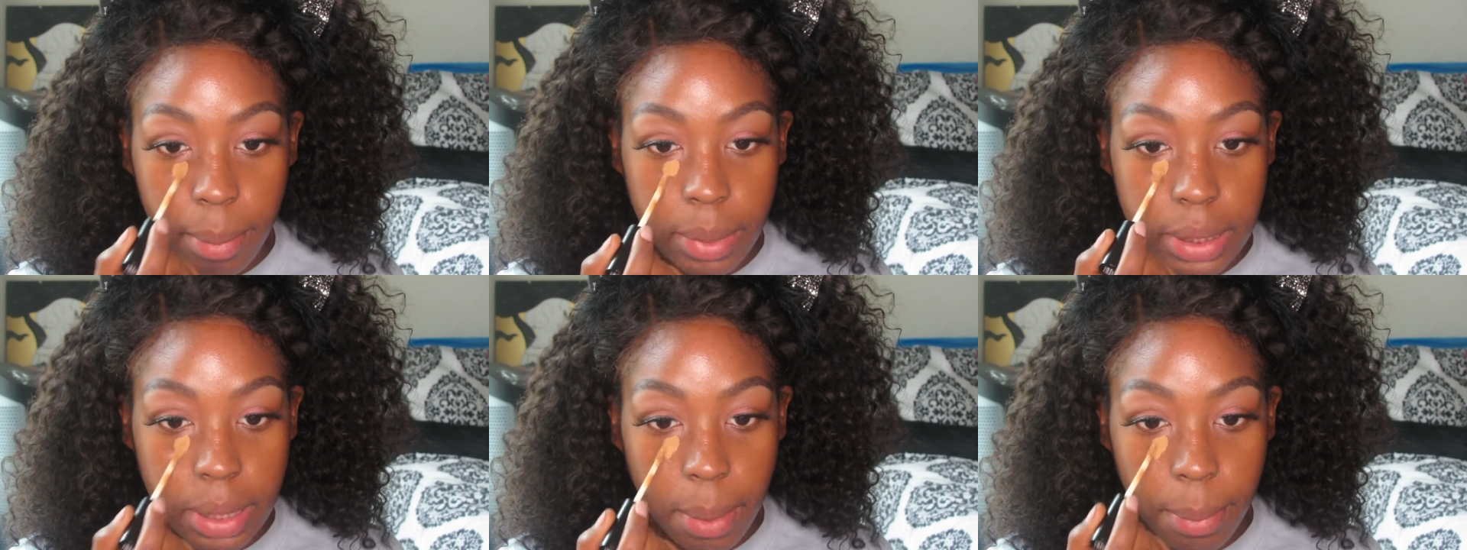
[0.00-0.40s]

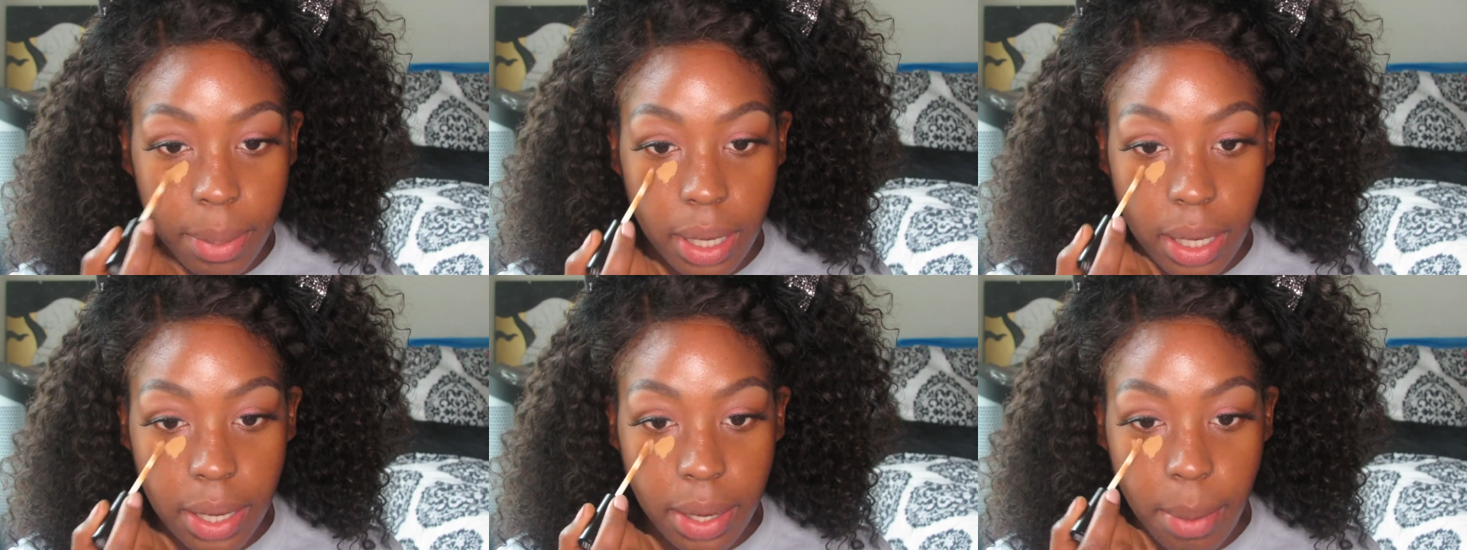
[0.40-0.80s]
So I'm gonna
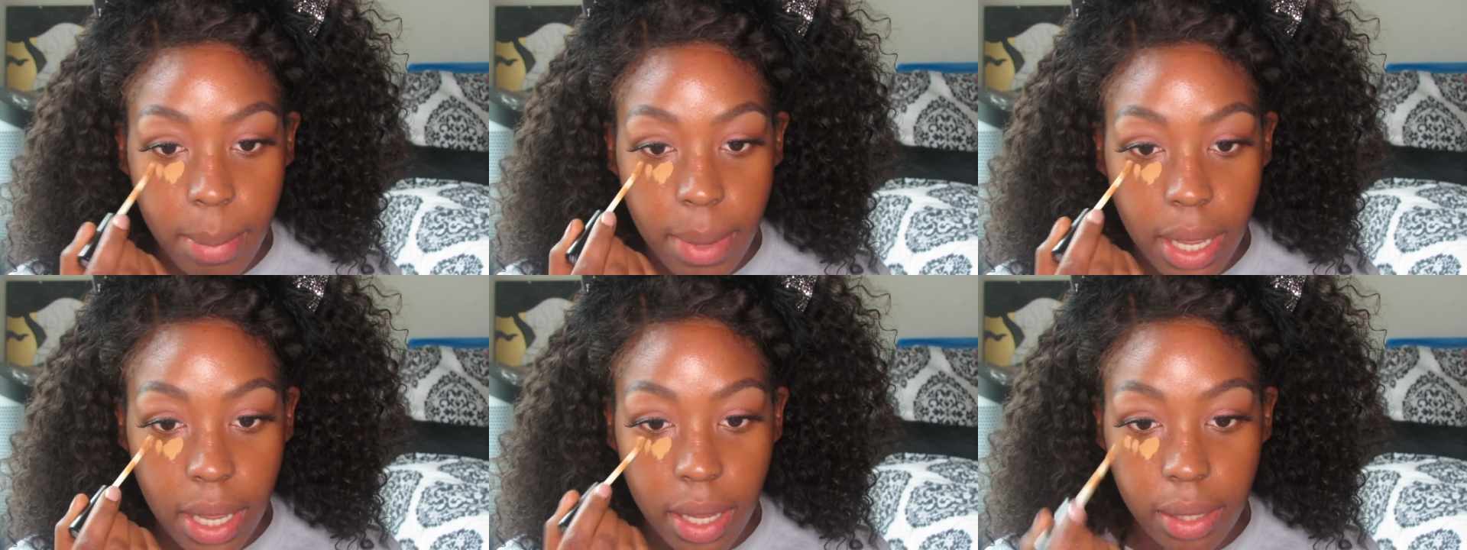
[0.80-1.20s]
put a little
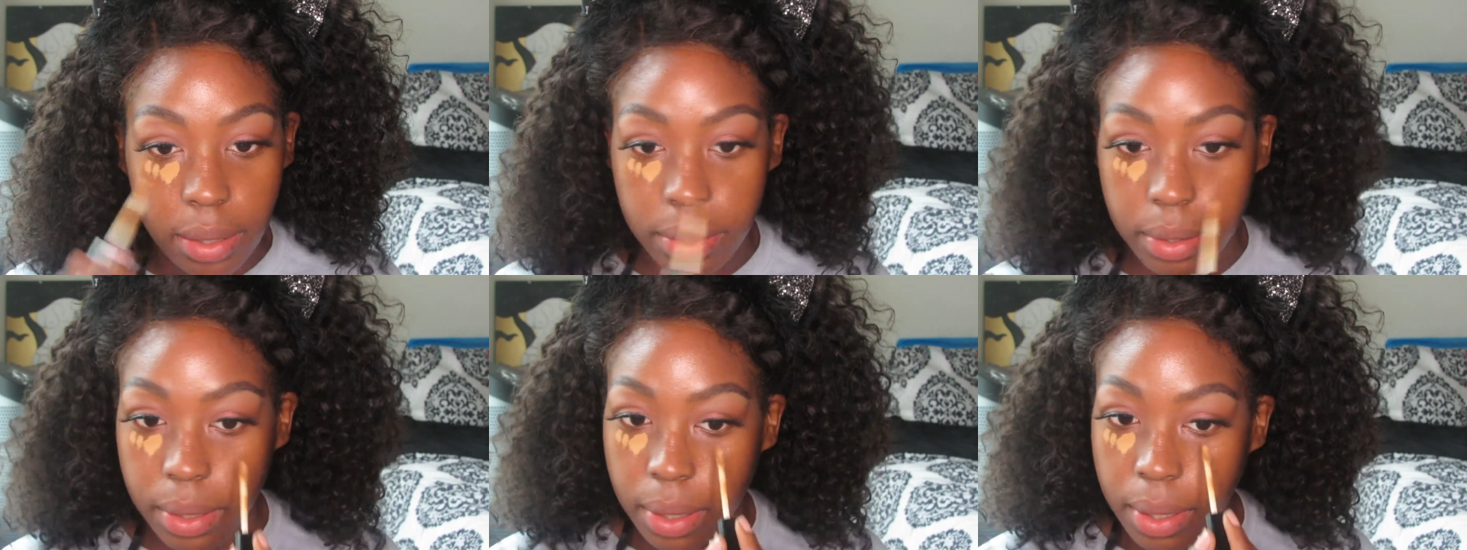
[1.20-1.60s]
bit.
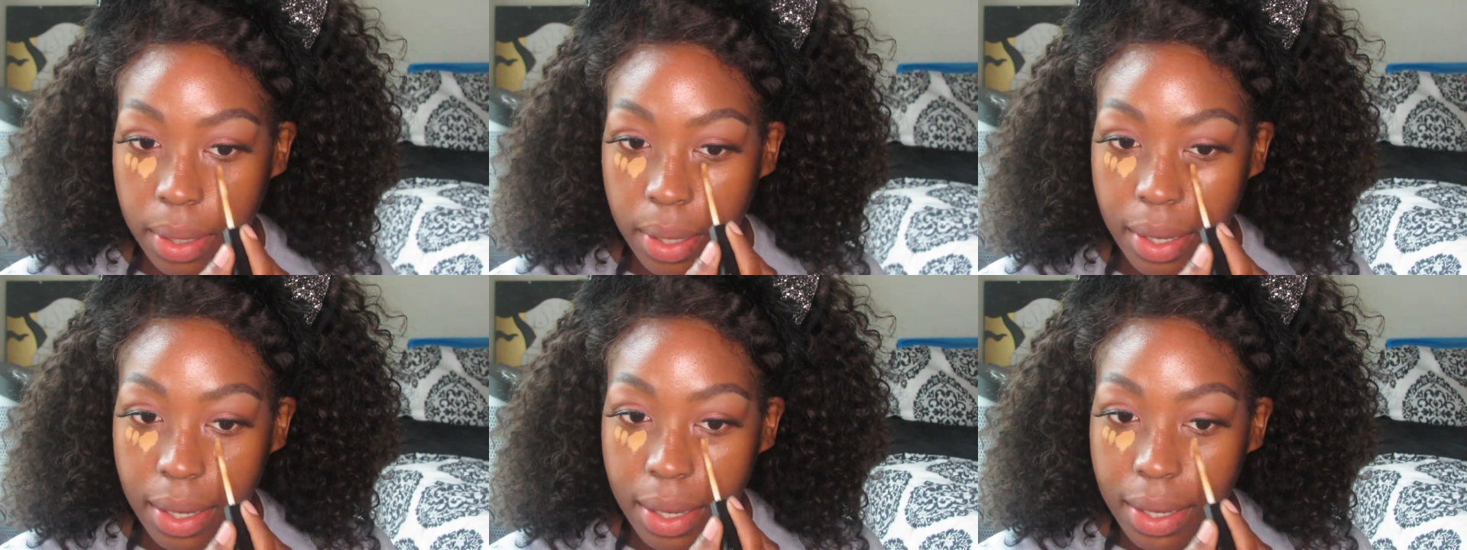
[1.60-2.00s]

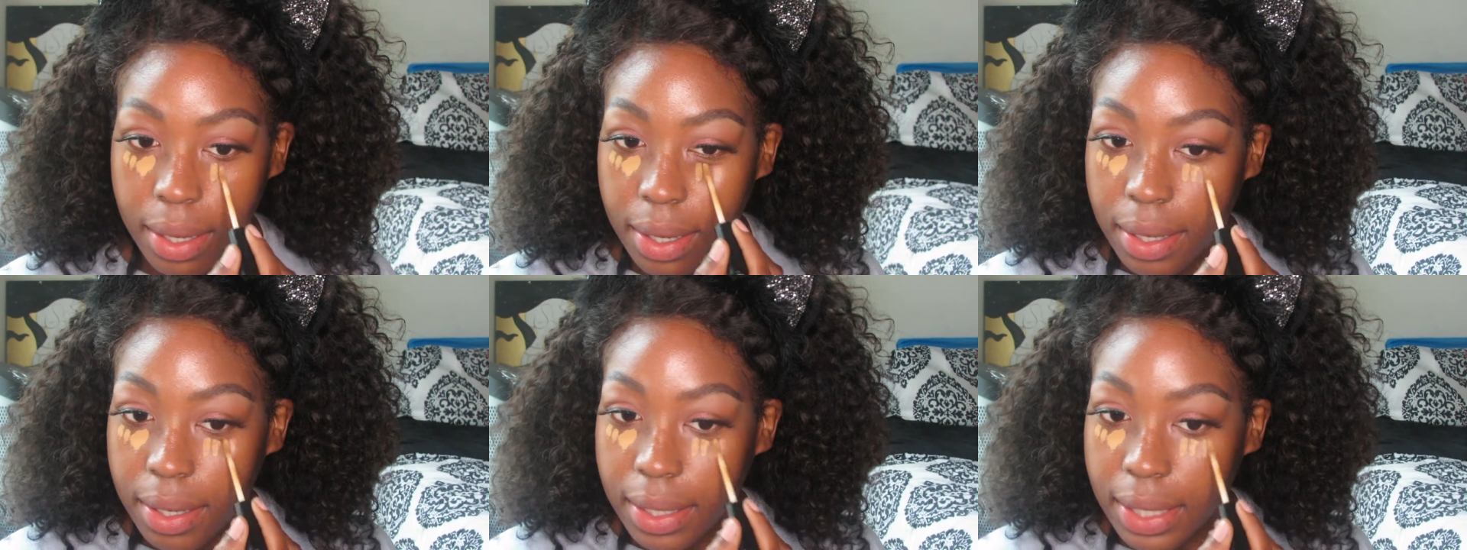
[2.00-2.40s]

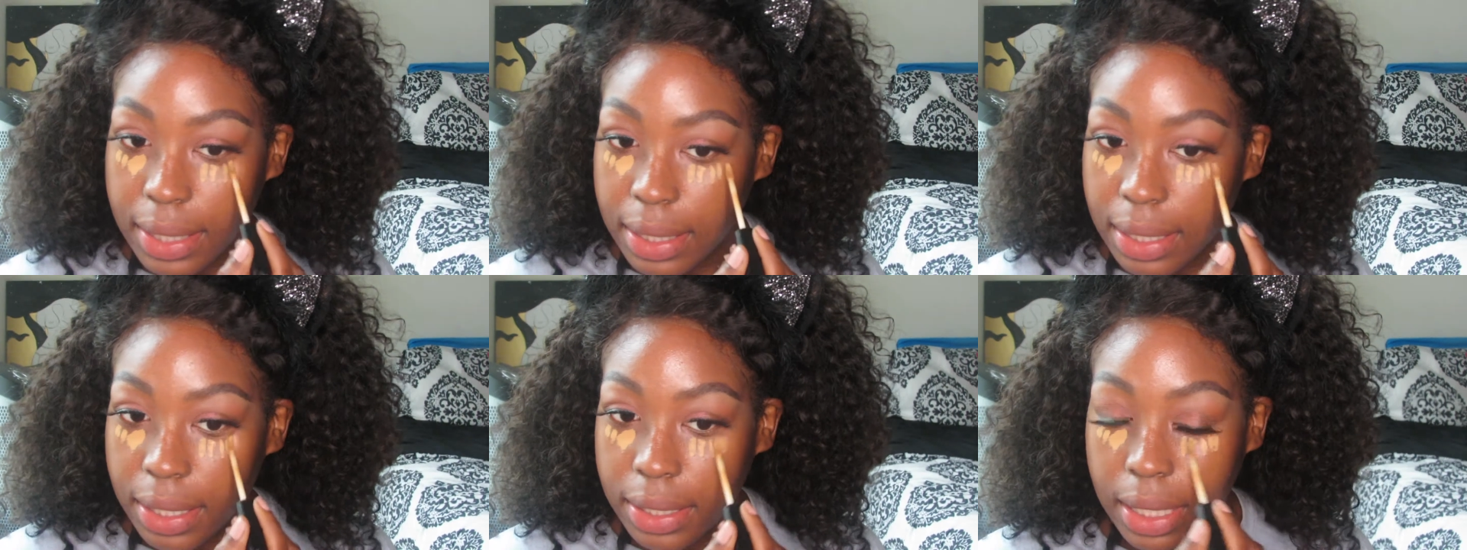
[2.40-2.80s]

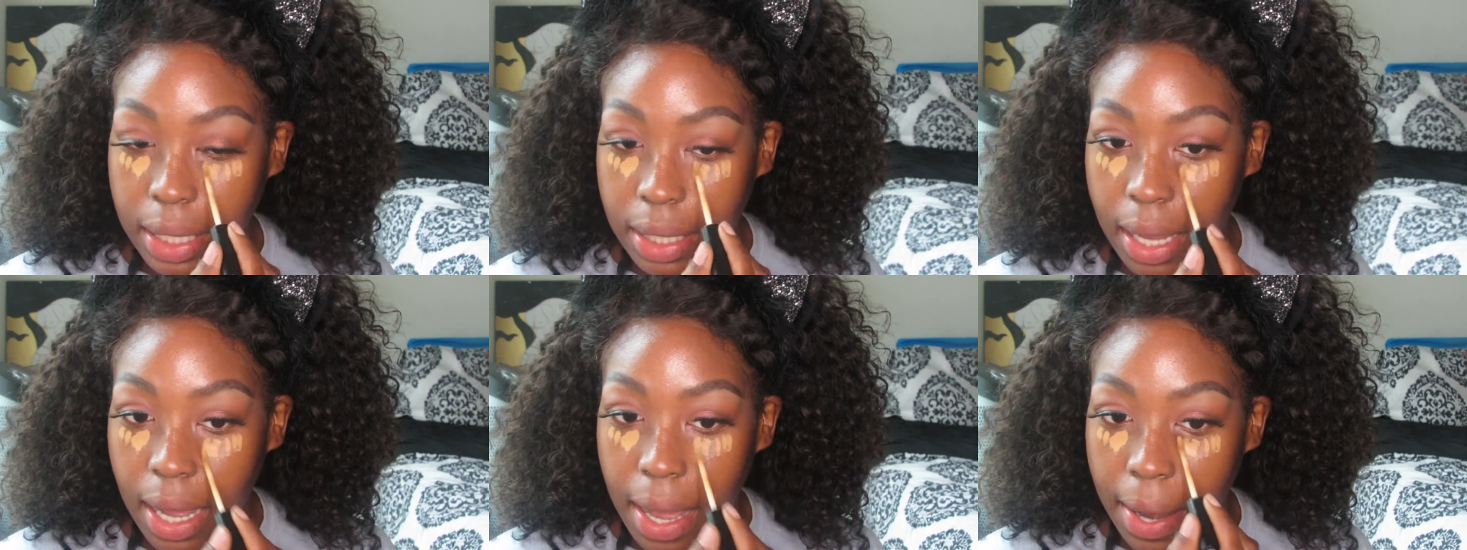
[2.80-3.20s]
This looks like
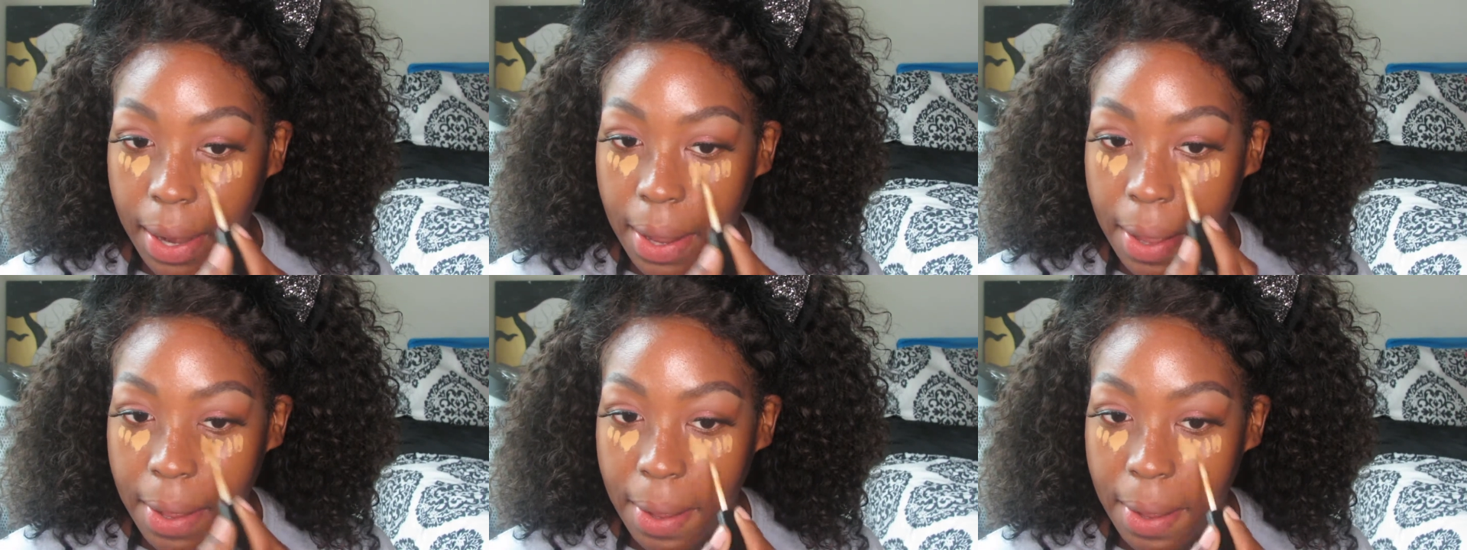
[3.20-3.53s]
a lot.